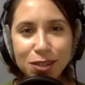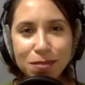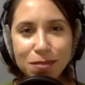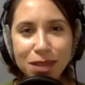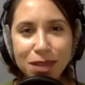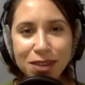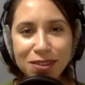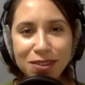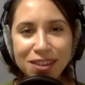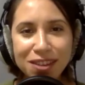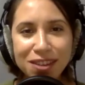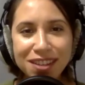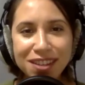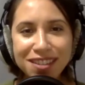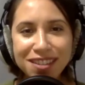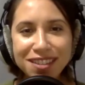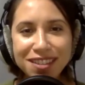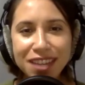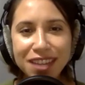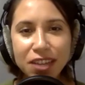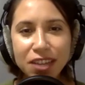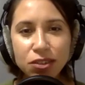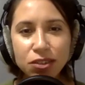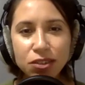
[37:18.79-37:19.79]
documentary
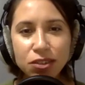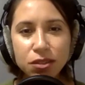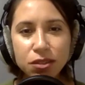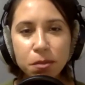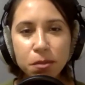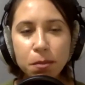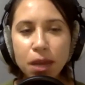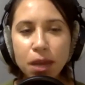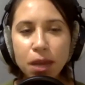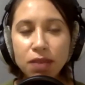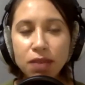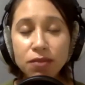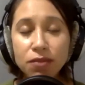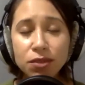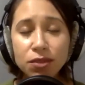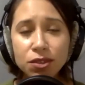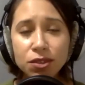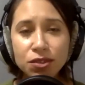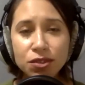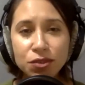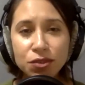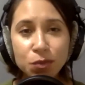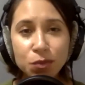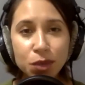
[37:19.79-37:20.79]
is titled My
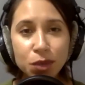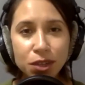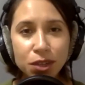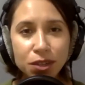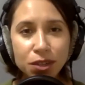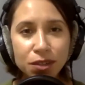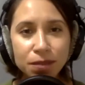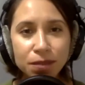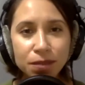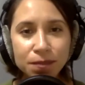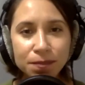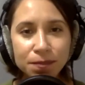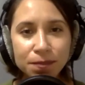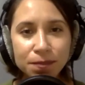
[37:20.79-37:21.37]
First Word.